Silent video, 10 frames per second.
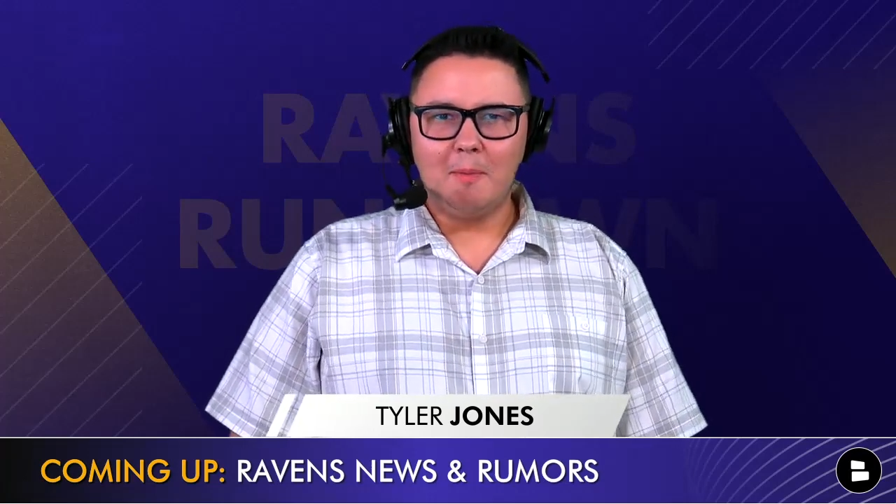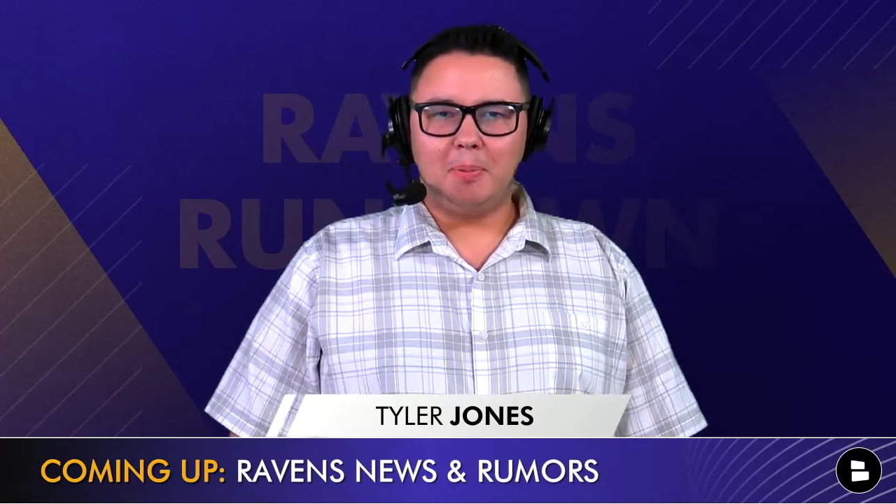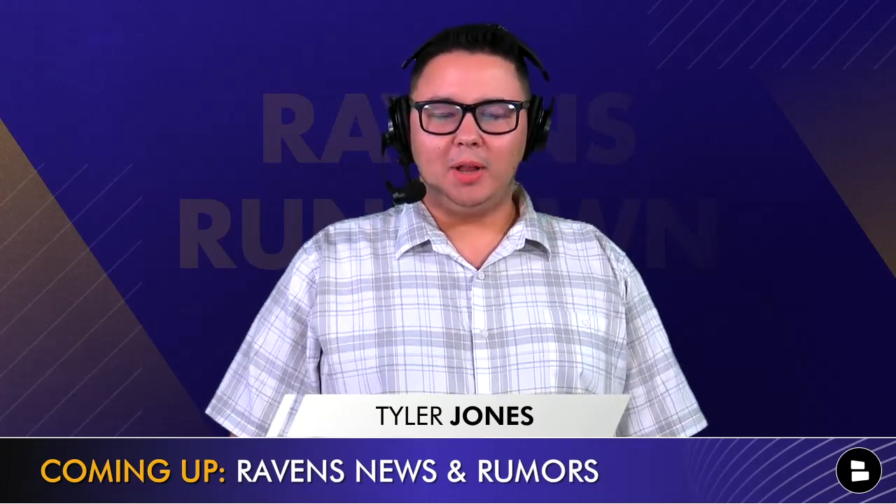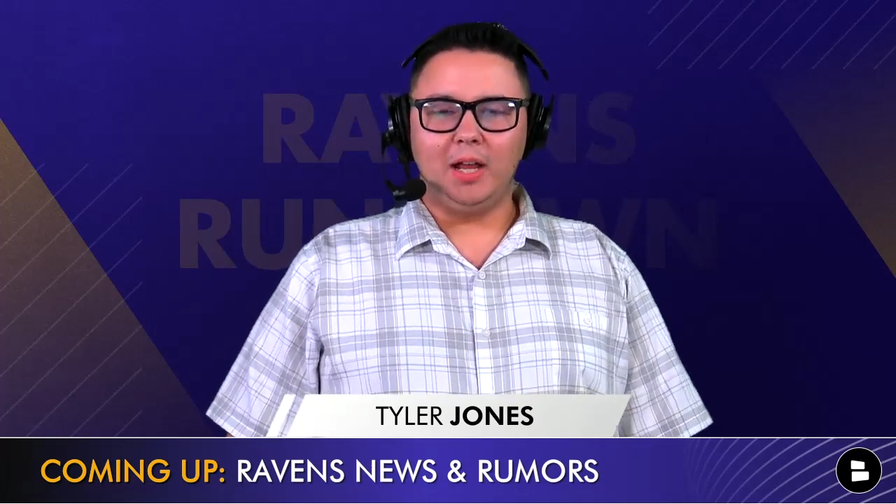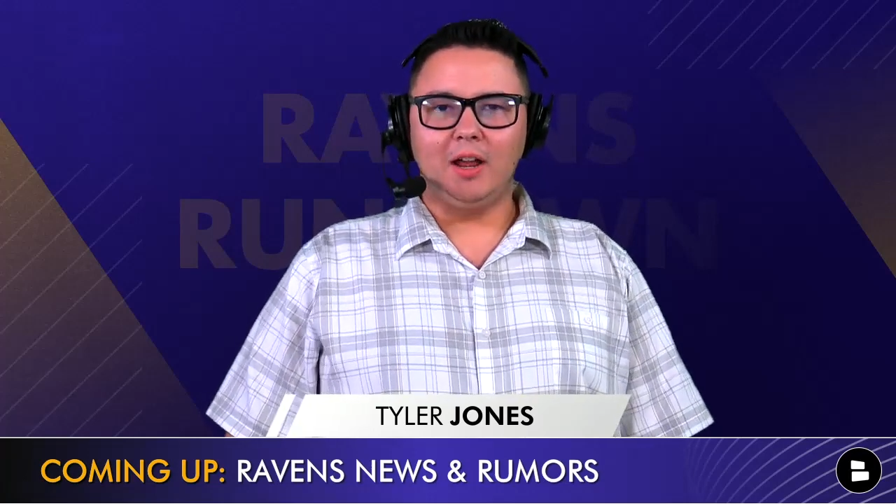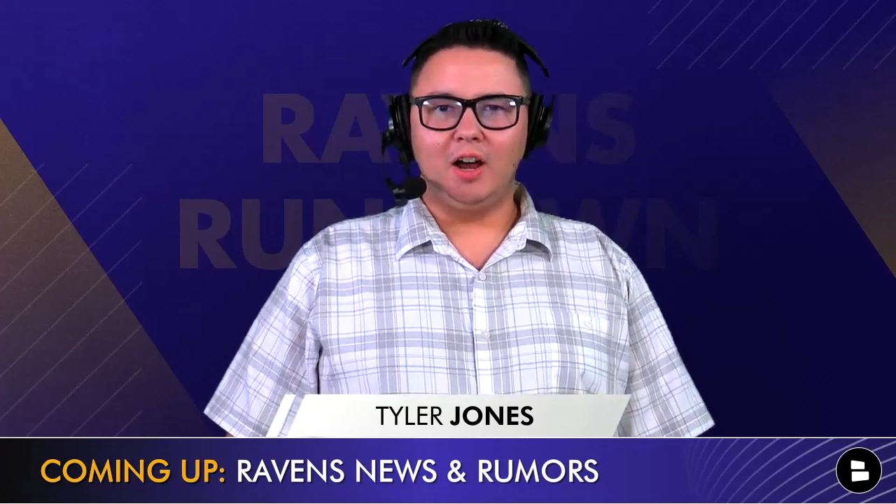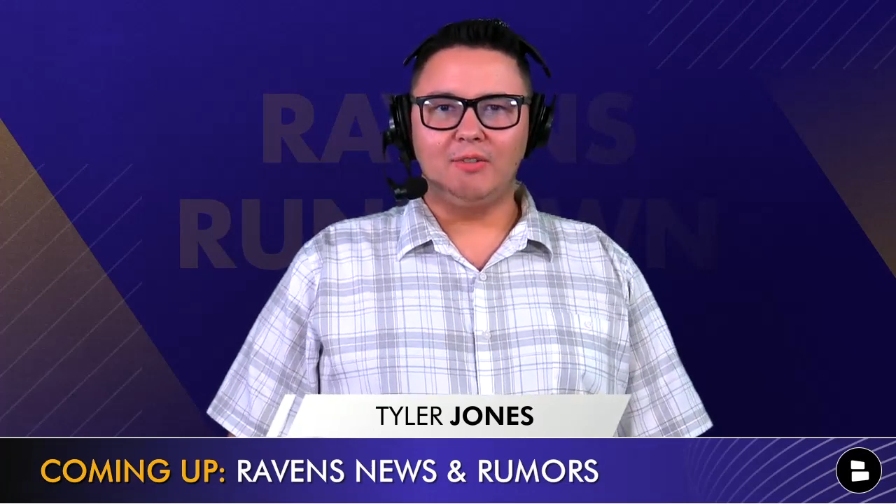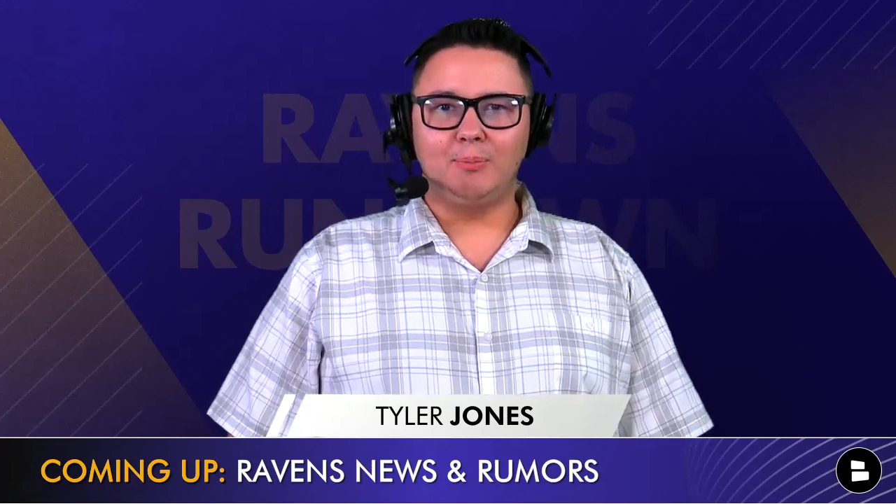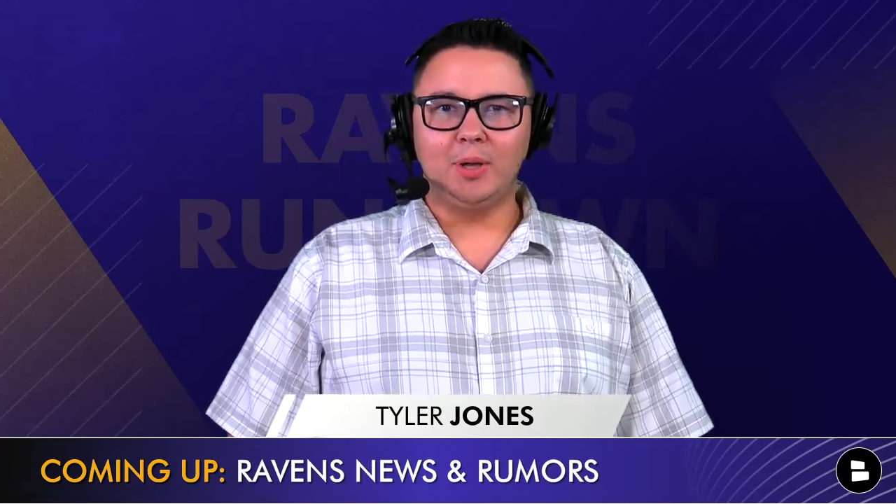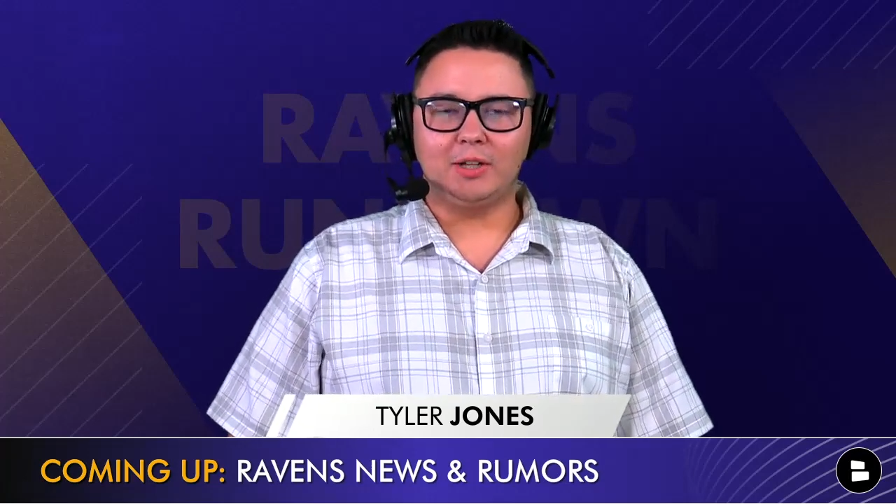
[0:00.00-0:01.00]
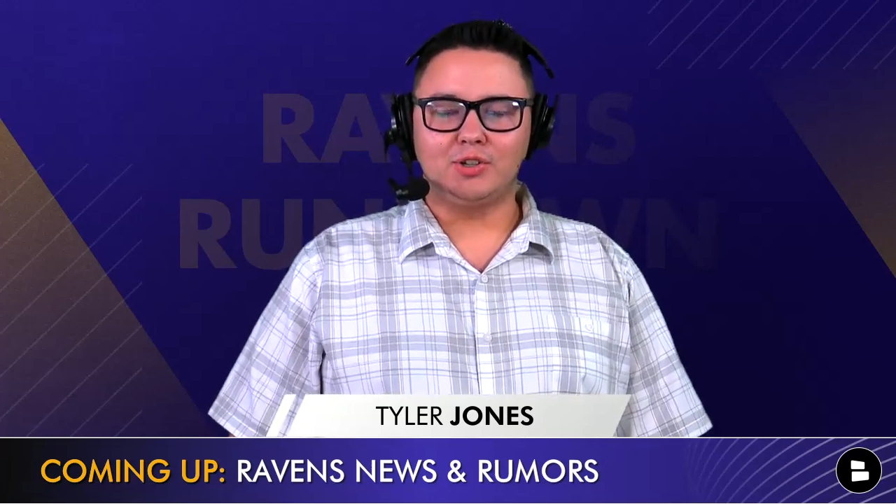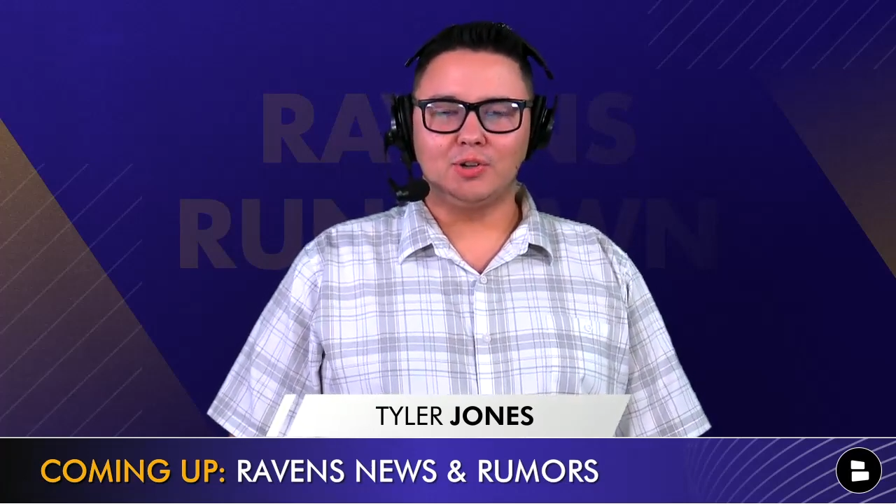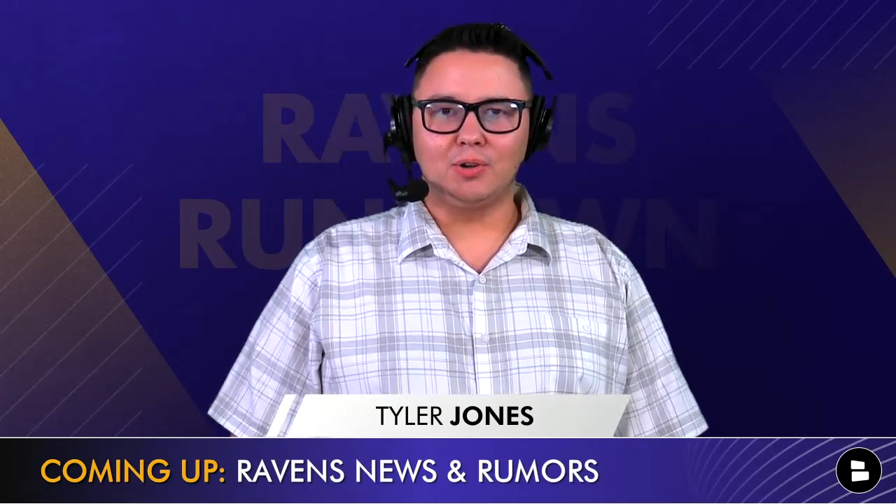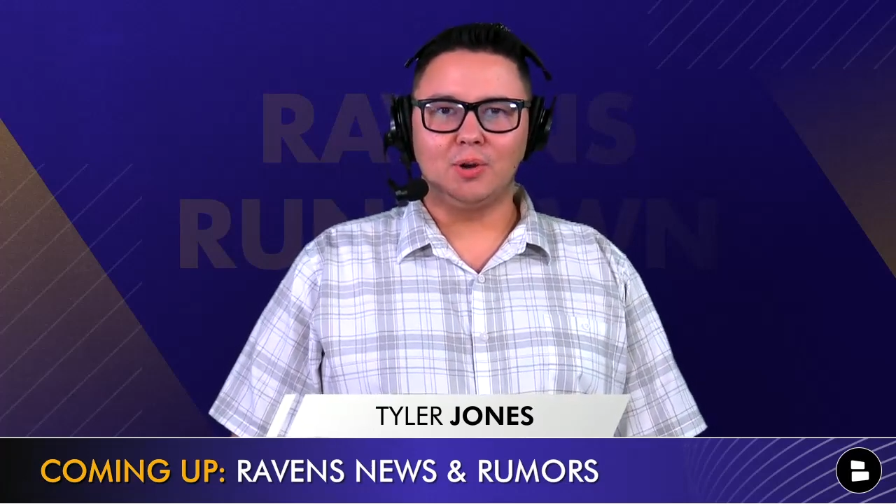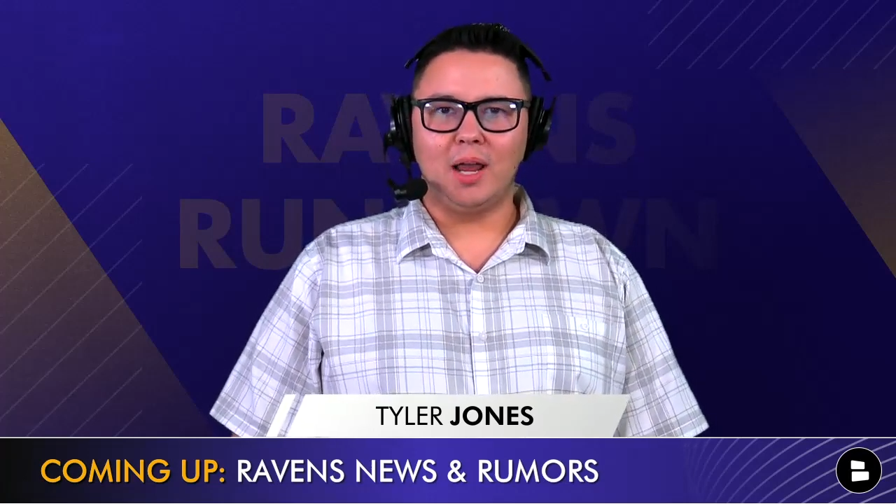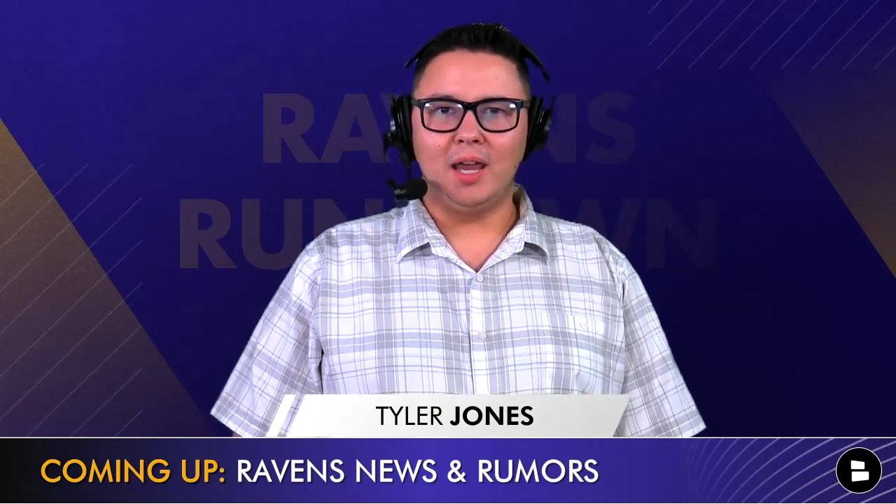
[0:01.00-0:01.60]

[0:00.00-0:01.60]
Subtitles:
playoff picture,